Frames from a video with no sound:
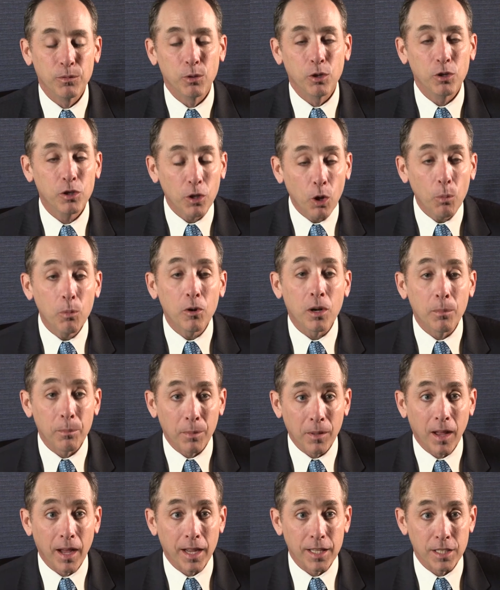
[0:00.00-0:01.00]
Well, global
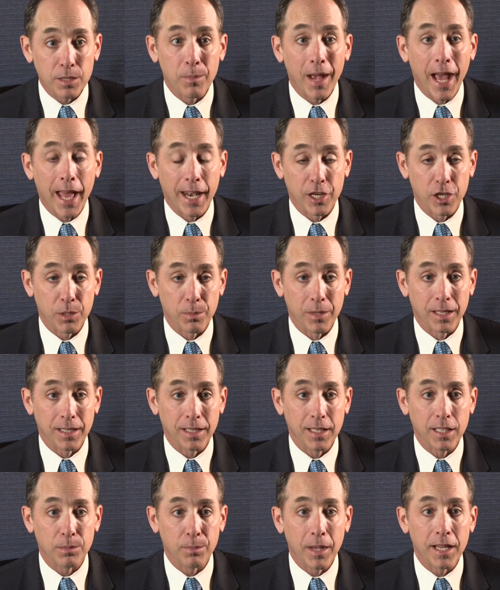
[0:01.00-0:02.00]
compliance
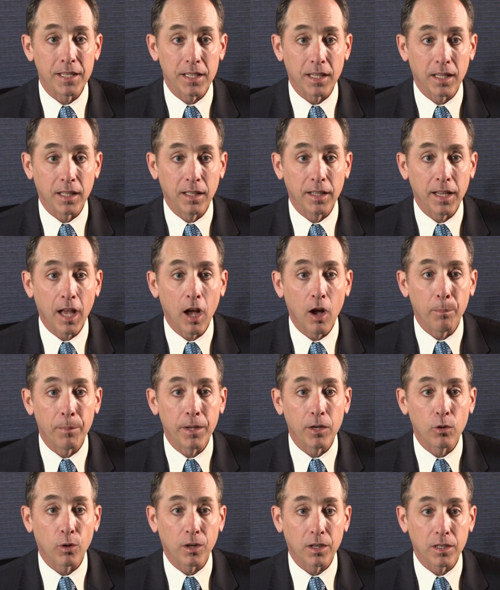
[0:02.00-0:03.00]
management is basically
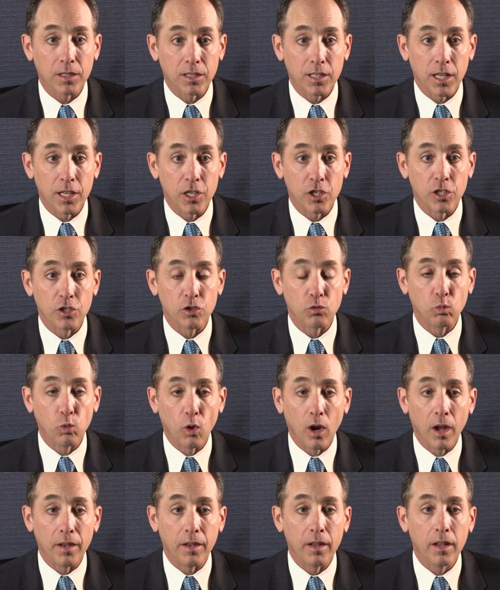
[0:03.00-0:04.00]
helping organizations
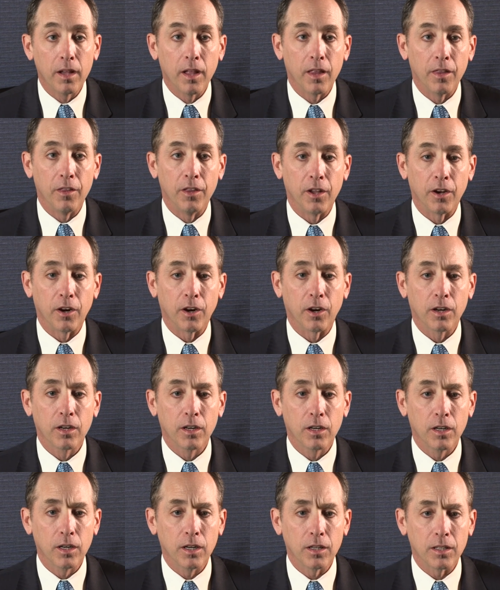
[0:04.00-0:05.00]
run their
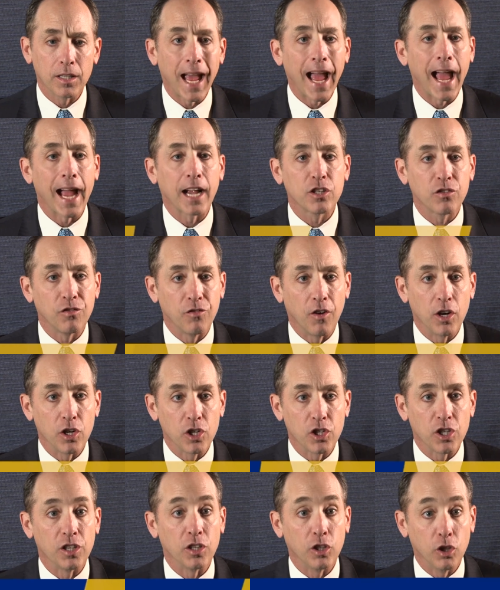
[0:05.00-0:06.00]
tax
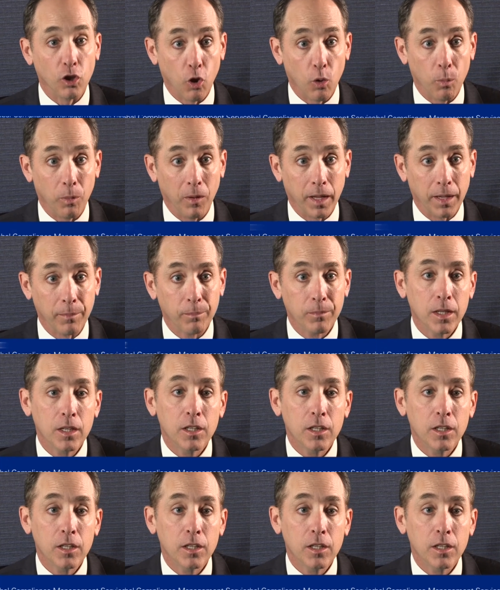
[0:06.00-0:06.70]
function globally.